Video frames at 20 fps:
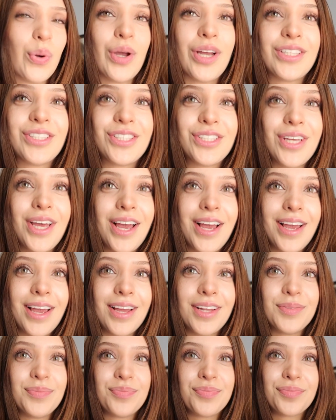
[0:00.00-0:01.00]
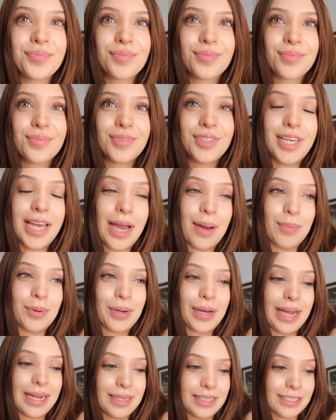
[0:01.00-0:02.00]
alright? Yeah, I'm
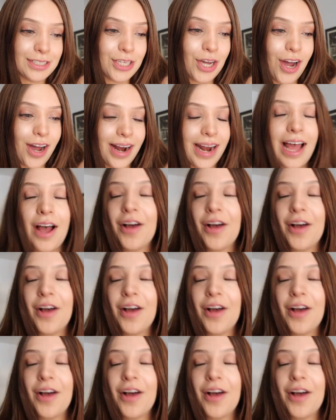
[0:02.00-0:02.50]
okay. It's hot